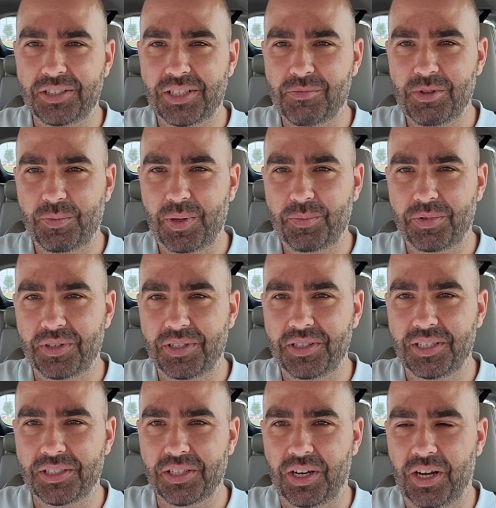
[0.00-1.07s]
some of the people in
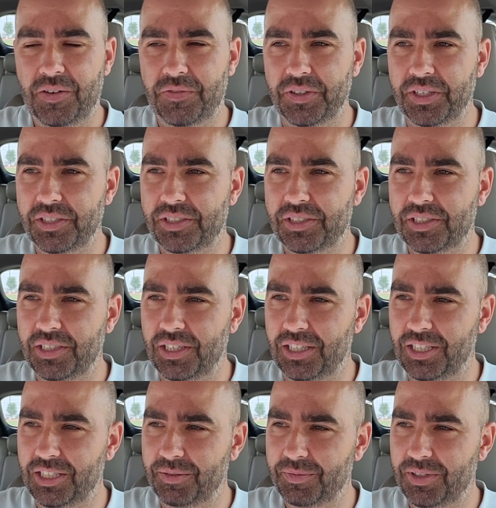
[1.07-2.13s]
this office,
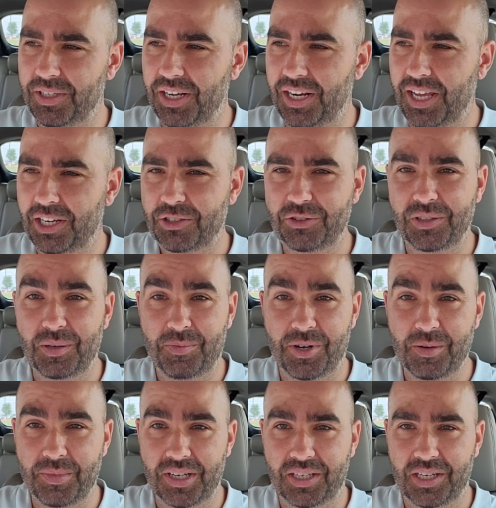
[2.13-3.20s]
they're not actually a part
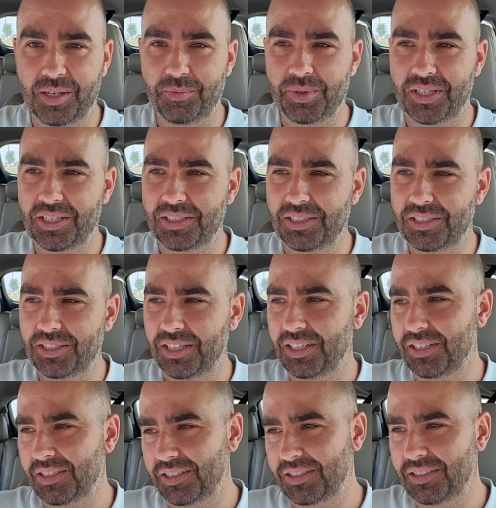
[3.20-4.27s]
of my company, since
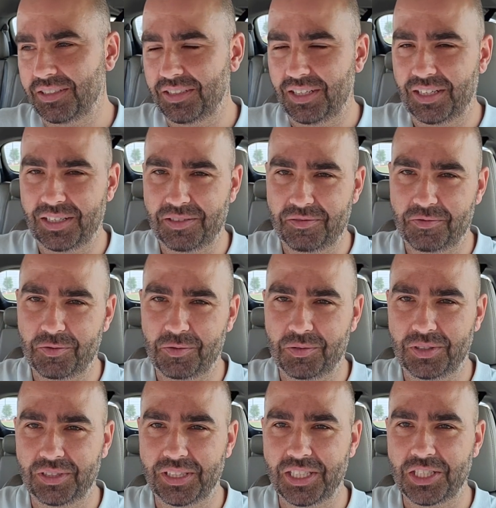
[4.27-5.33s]
I
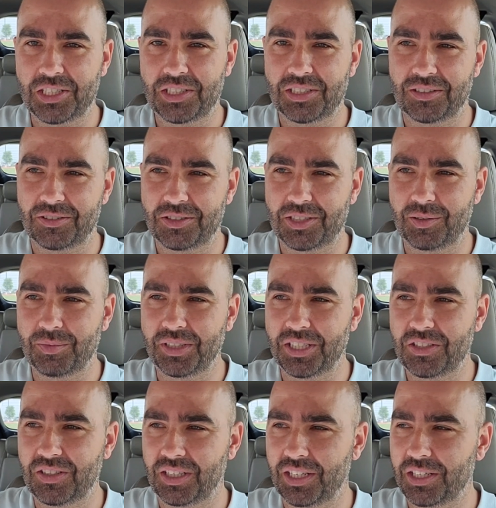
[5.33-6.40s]
lease or
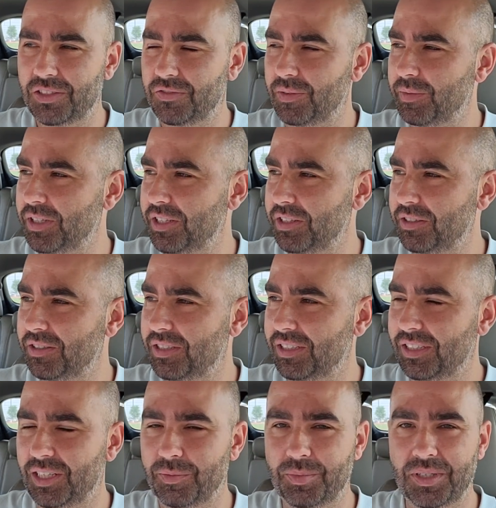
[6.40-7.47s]
sublease, I guess, from another
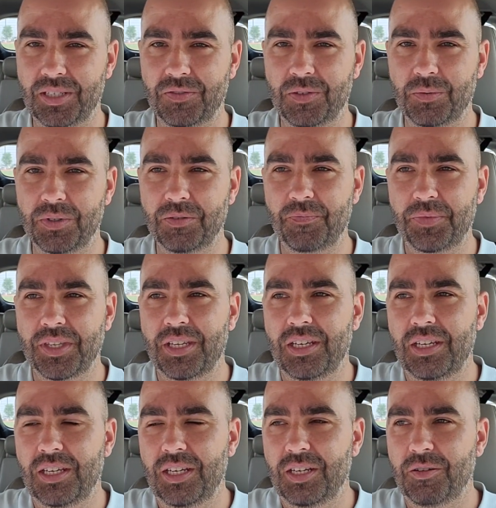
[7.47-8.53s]
company, if you will.
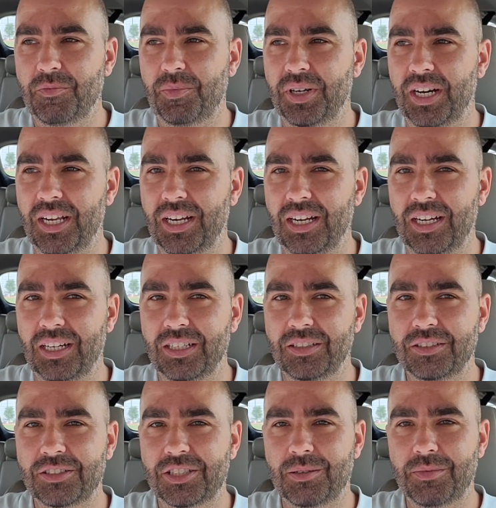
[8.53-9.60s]

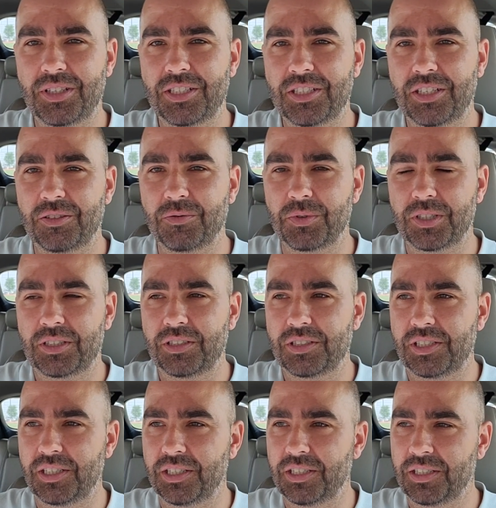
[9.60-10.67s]
But some of these other workers
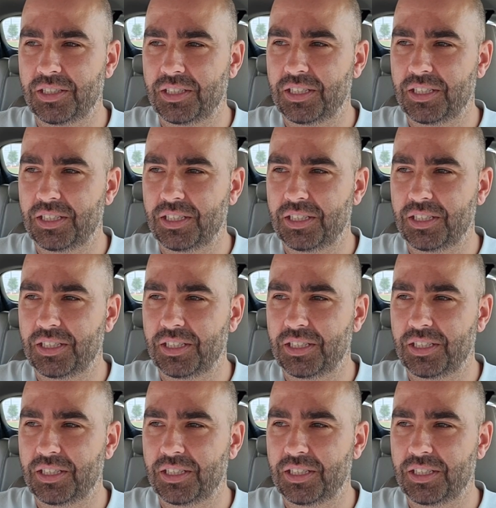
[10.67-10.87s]
here,